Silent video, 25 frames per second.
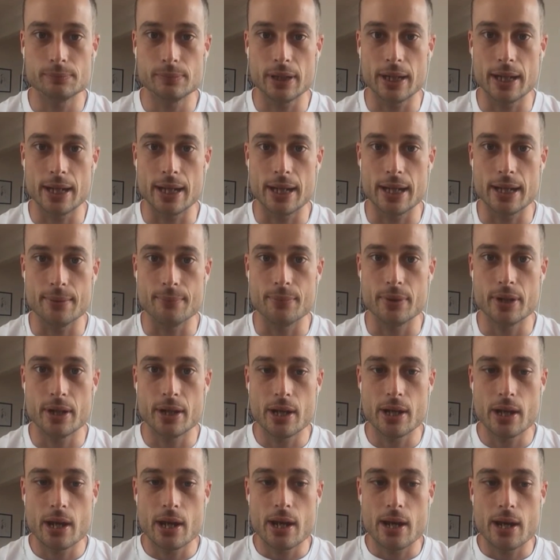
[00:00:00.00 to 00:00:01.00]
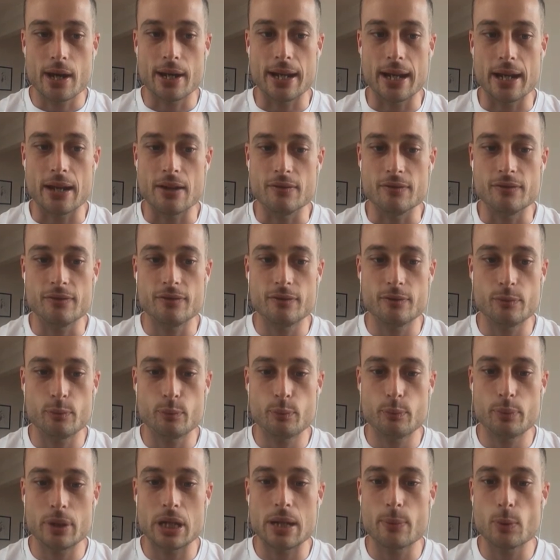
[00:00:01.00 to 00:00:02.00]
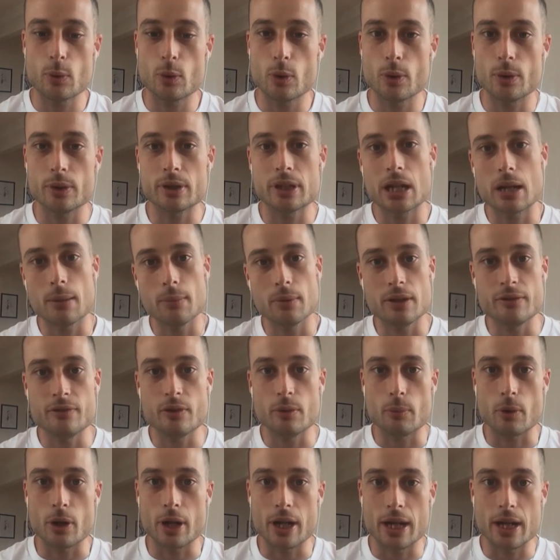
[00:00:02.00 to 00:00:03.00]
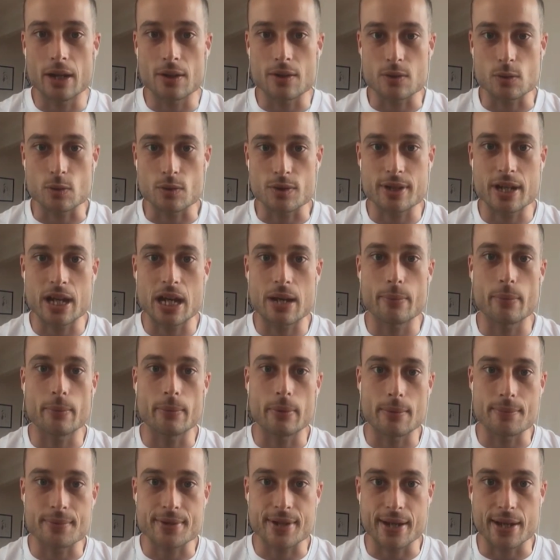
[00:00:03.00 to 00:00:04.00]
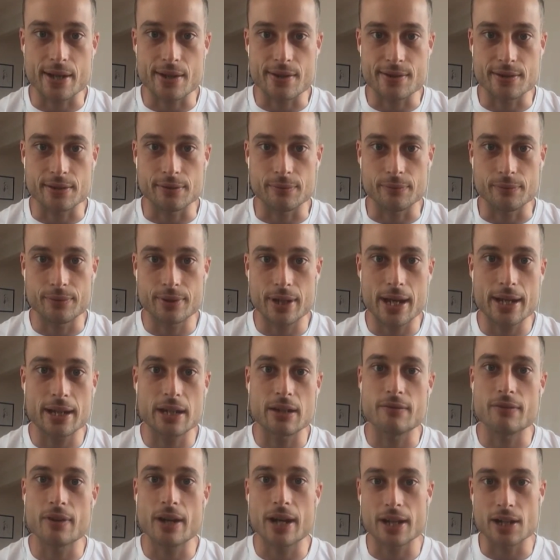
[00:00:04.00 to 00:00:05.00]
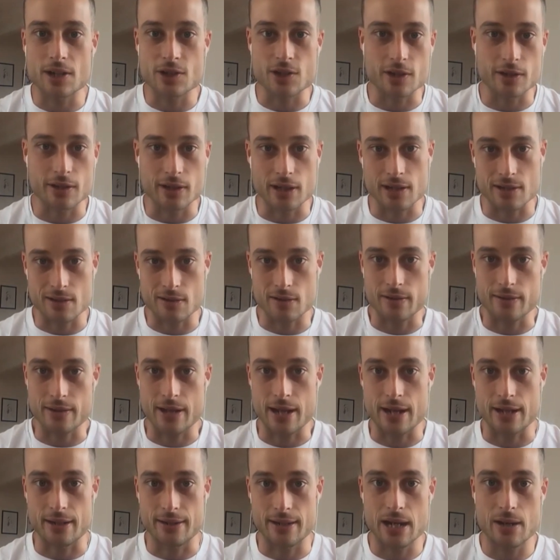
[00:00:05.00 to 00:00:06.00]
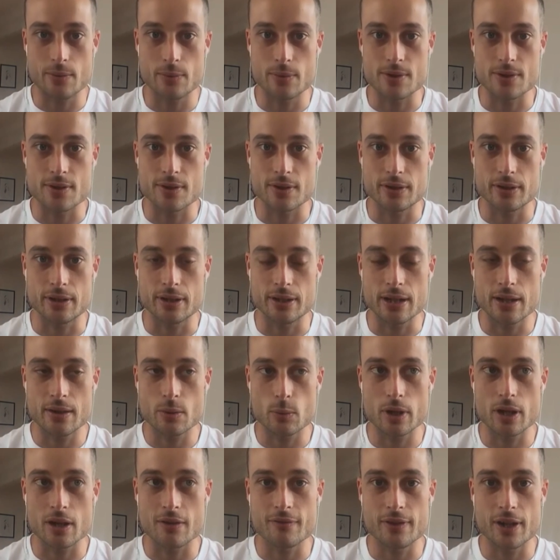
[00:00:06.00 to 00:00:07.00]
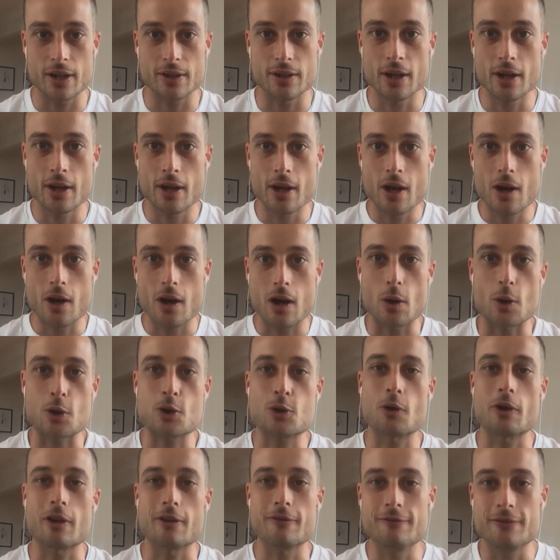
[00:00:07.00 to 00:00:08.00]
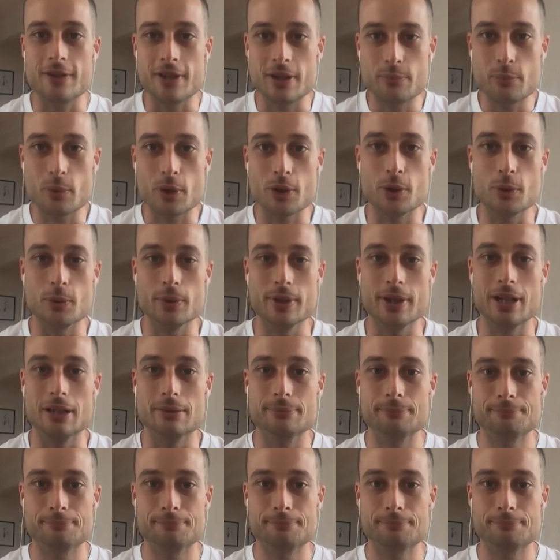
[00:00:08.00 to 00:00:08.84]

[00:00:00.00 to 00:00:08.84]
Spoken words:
I'd have people who would come live at my house and stay at my mum's house and take advantage and things like that. And that was another way I found I was trying to fit in by doing that.